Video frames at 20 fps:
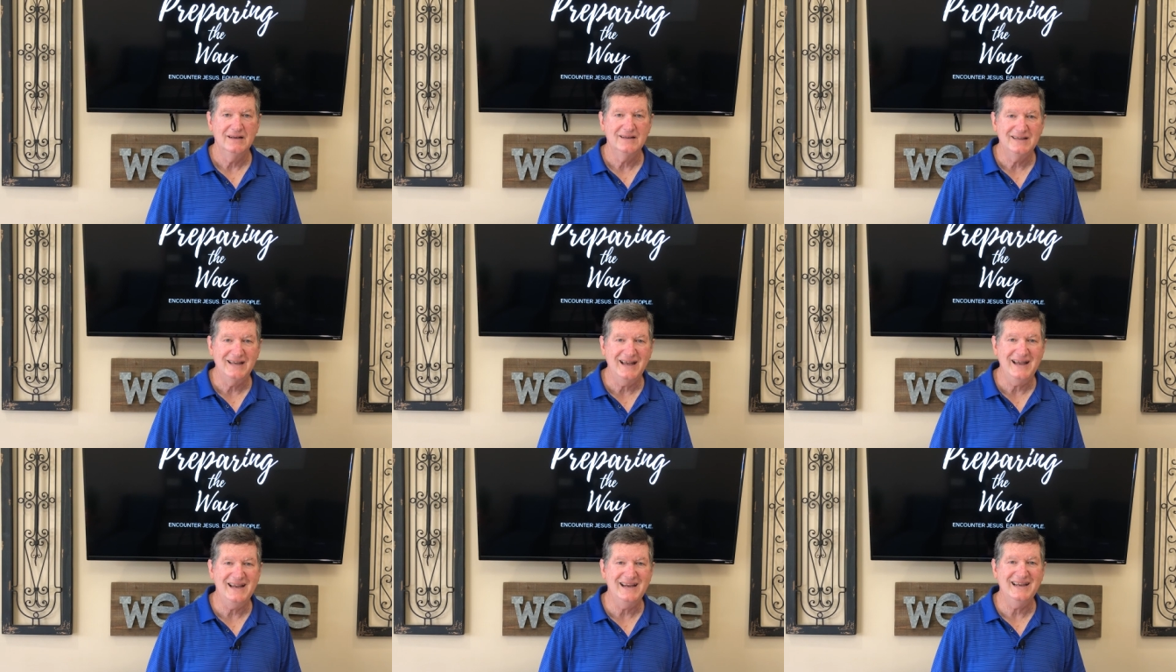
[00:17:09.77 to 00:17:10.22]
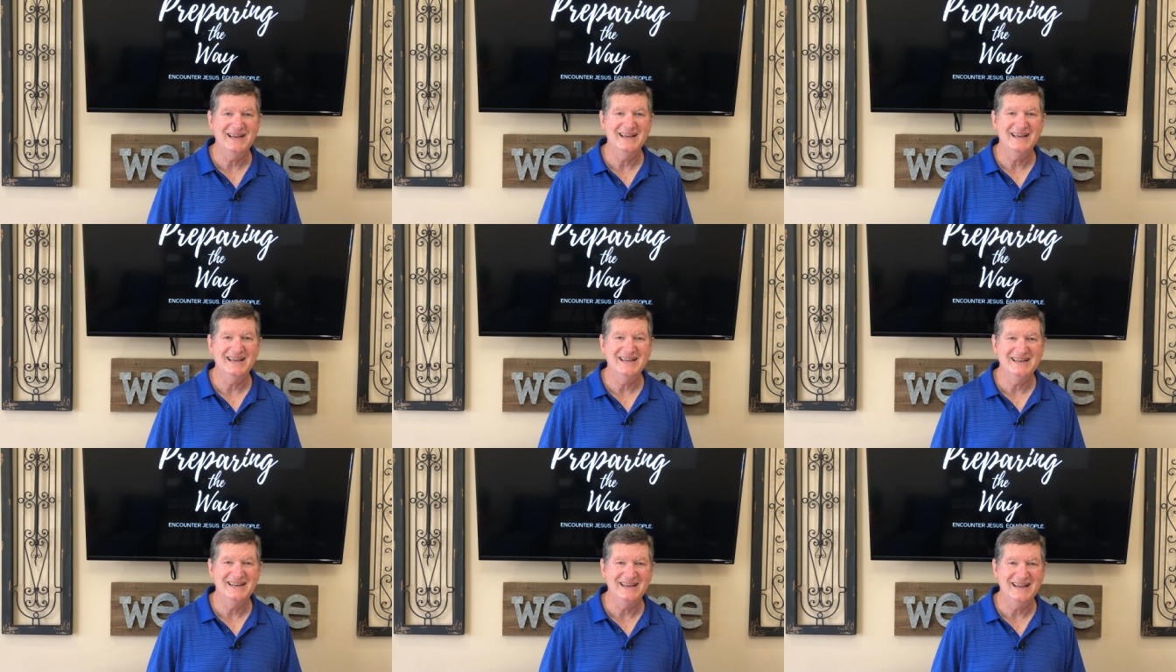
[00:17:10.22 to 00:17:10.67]
Take
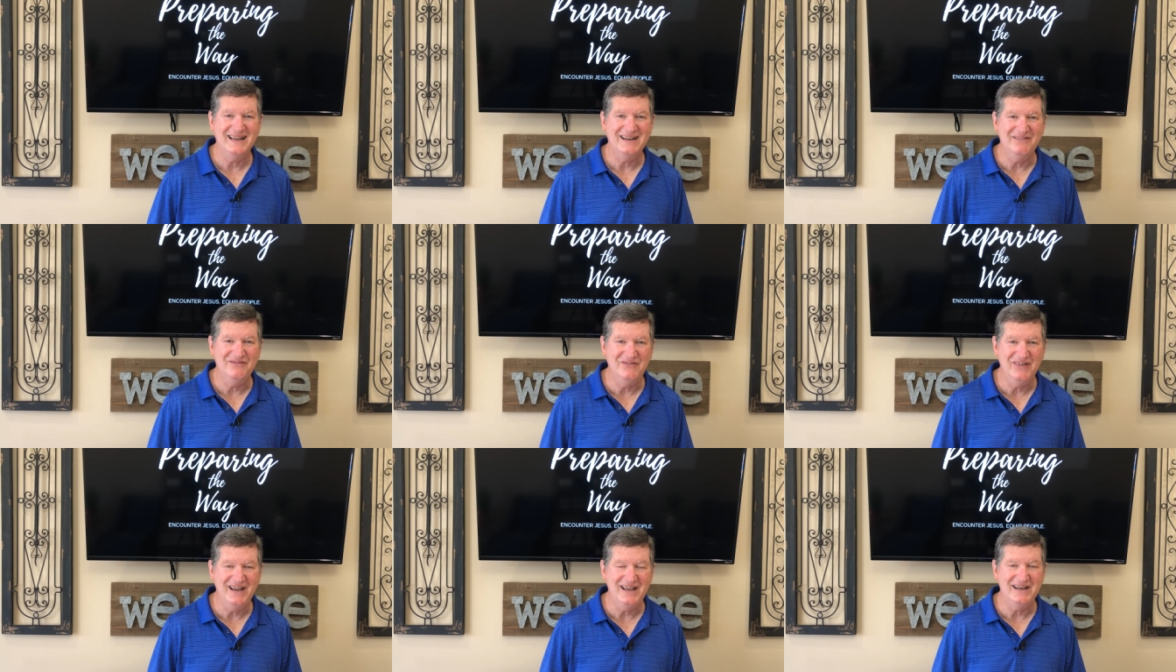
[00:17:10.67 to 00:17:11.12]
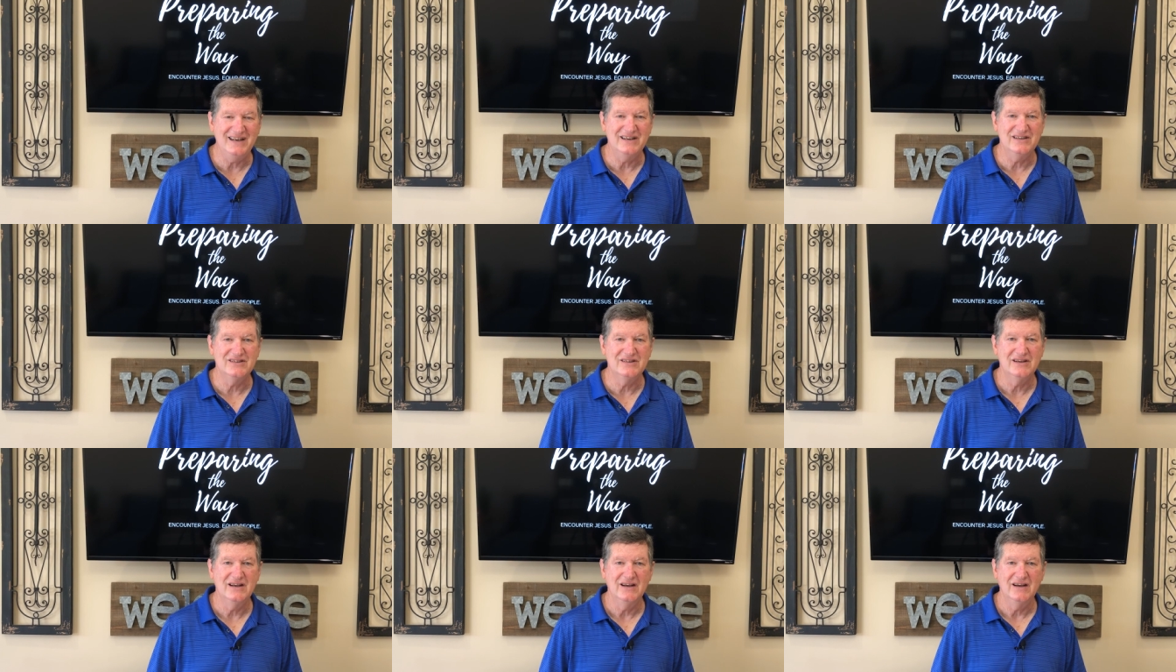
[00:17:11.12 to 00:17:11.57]

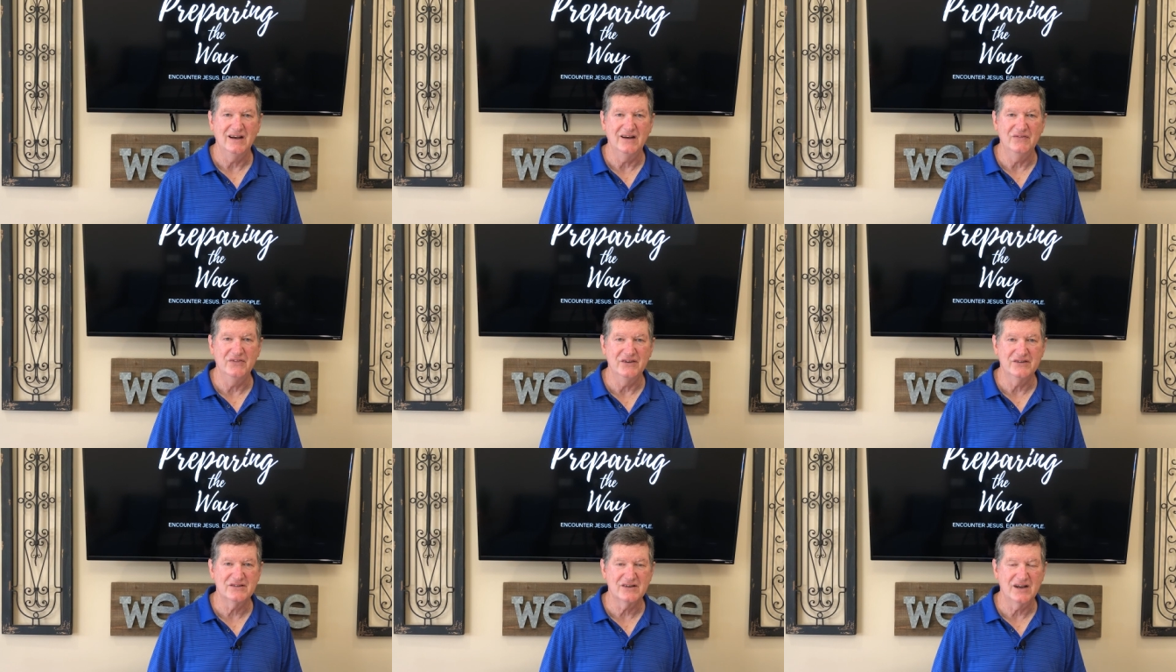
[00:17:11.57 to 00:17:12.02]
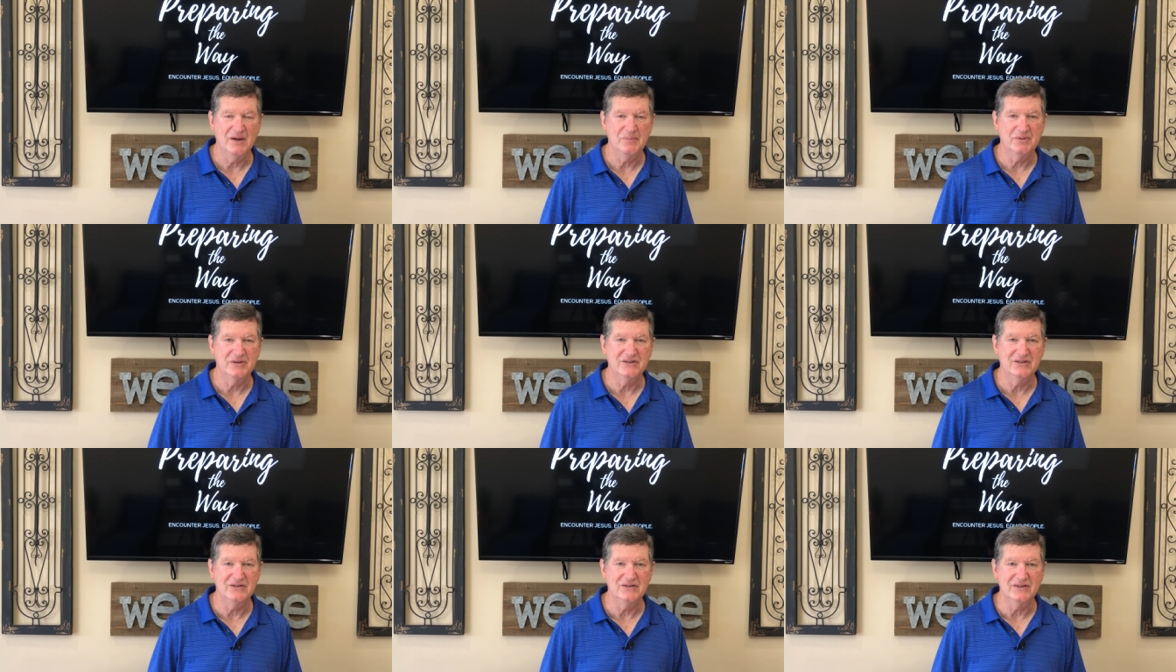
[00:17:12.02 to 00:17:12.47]
advantage of this
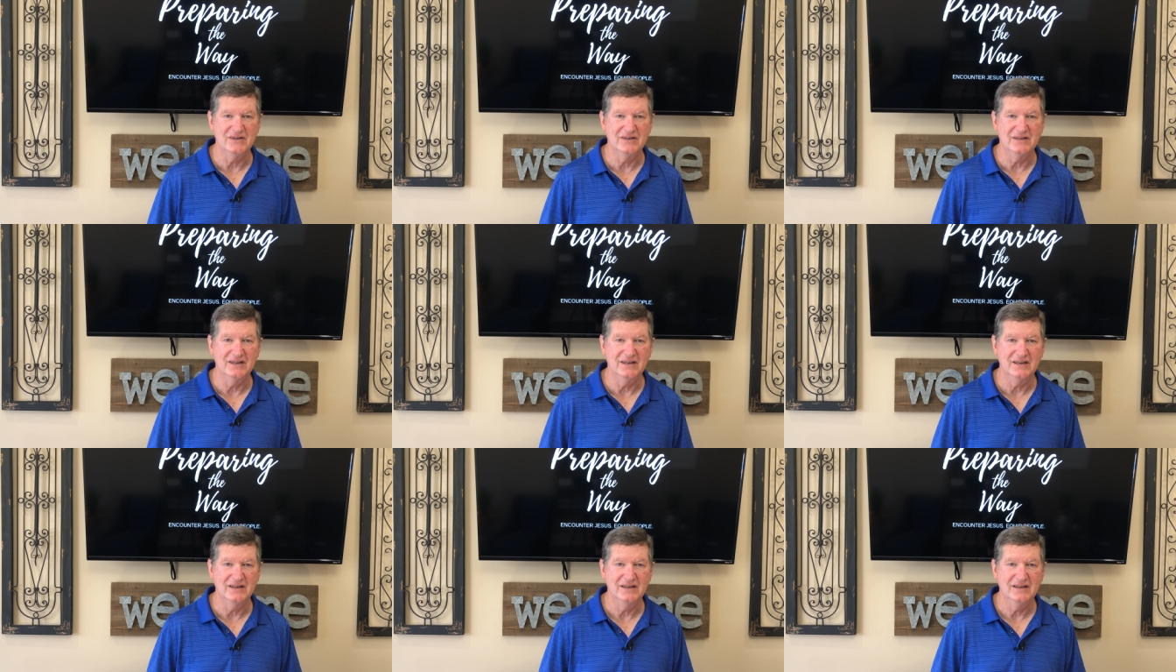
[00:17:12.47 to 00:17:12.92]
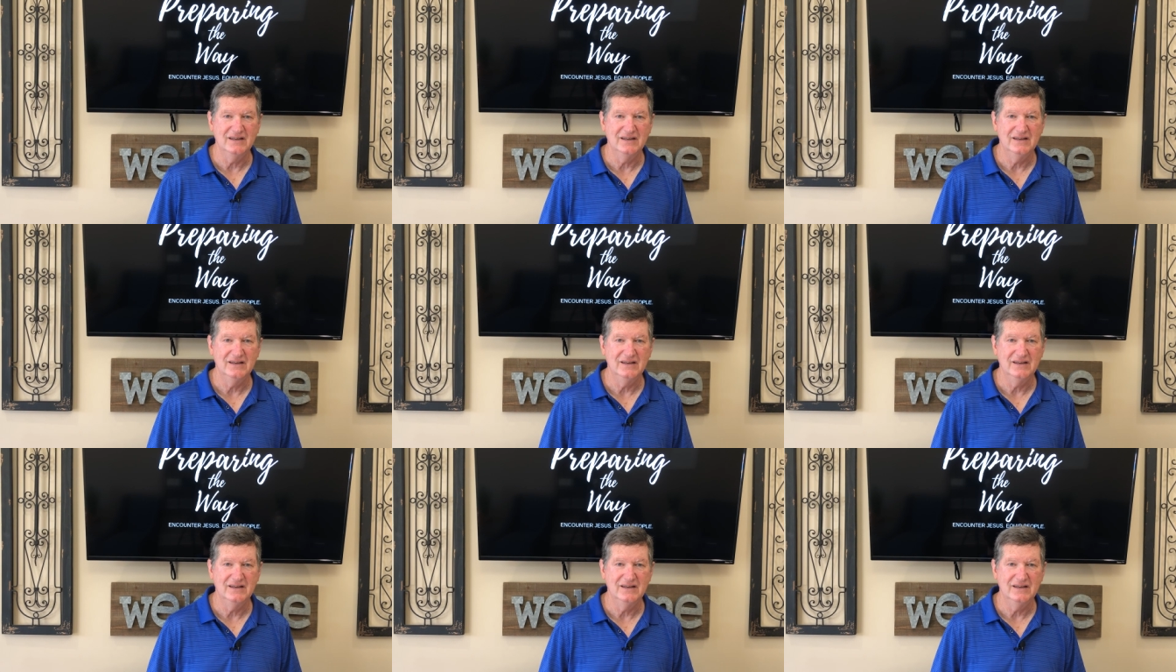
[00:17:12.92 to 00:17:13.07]
opportunity.